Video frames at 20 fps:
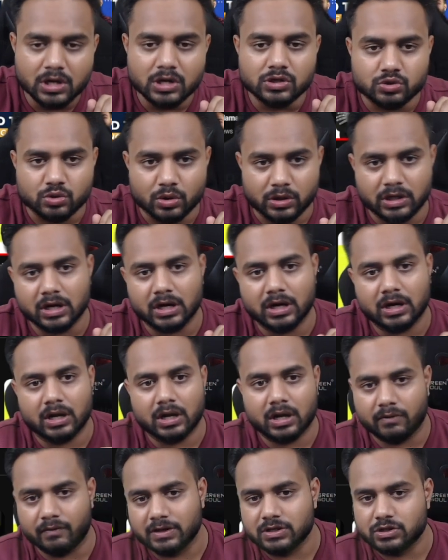So here
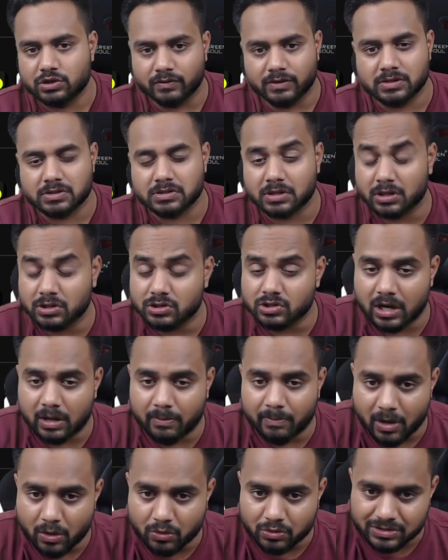once you will search
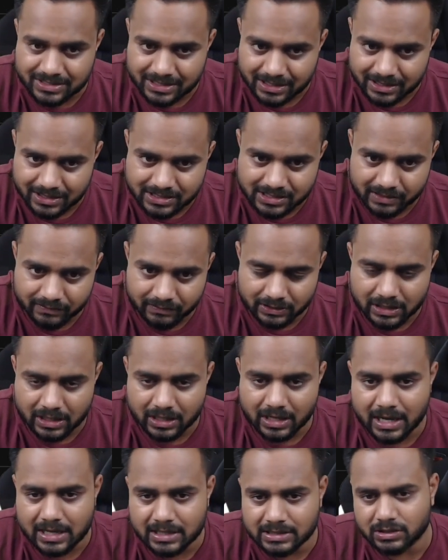about Sunny Savita
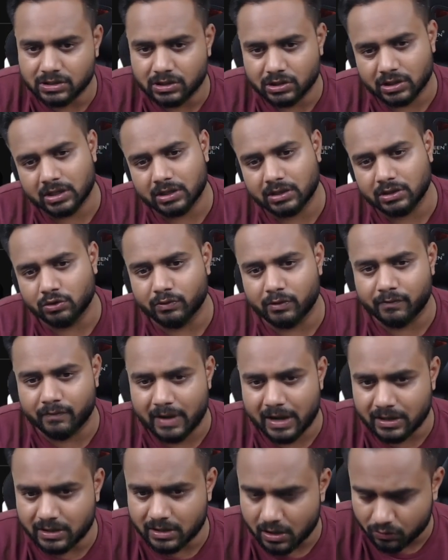guys, here you will
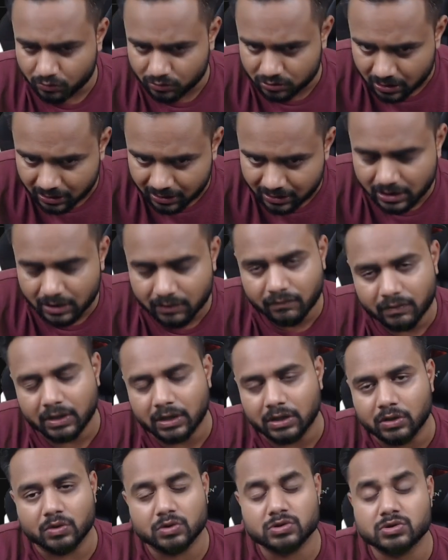find out 30
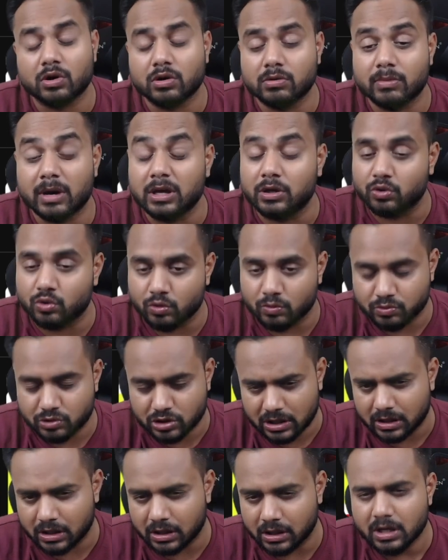videos on my YouTube
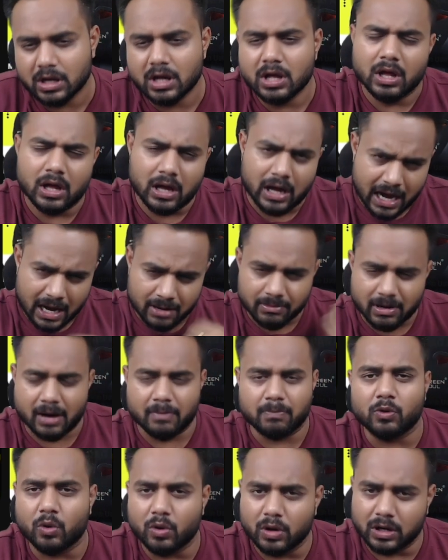channel. I'm
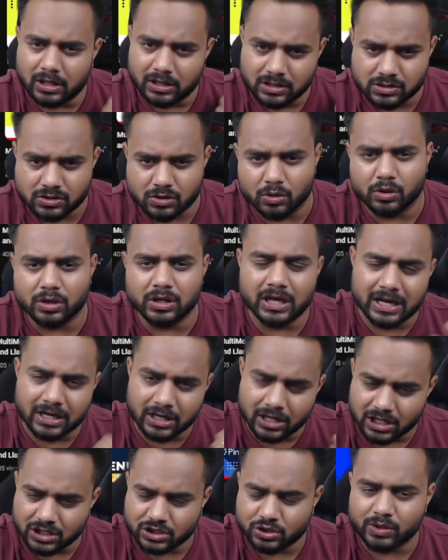uploading slowly and
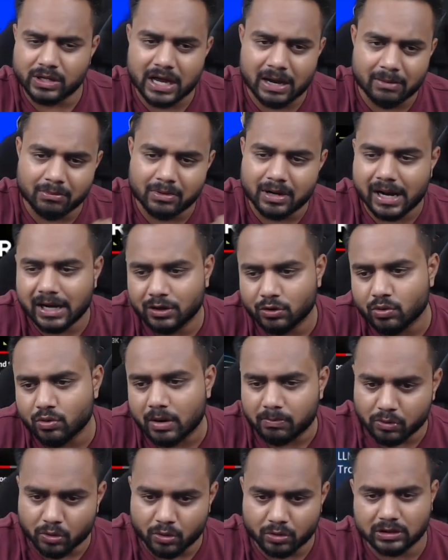gradually. I'm trying to
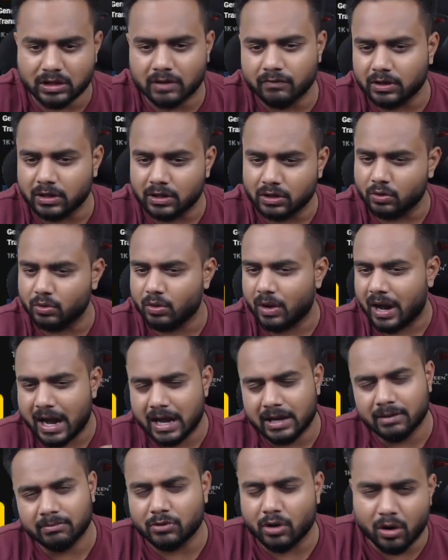upload the video.
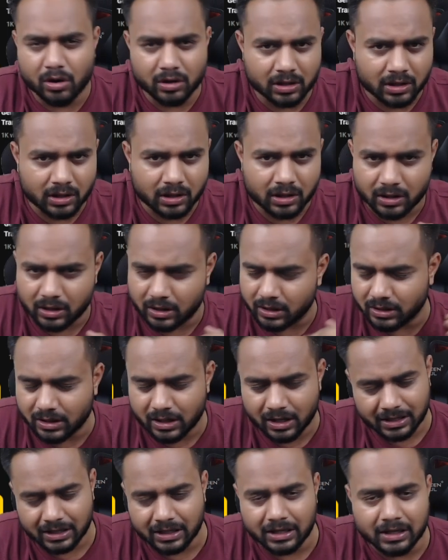I'm not in a
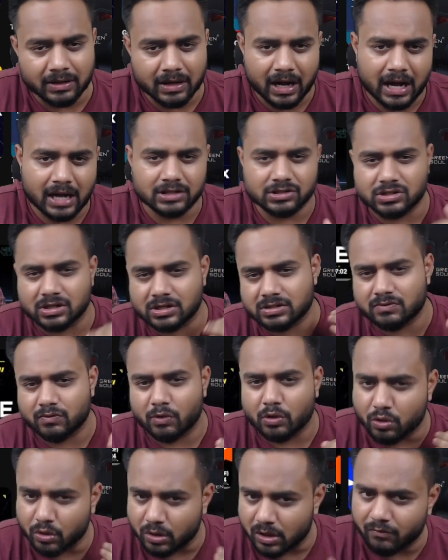hurry. I just want
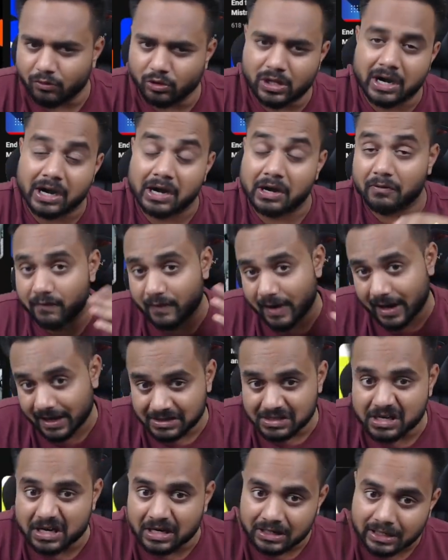to give you the refined
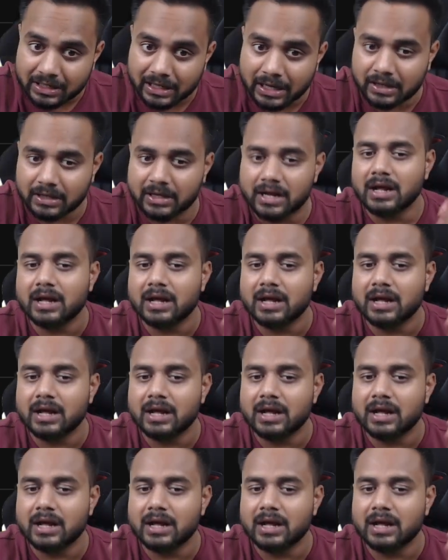content.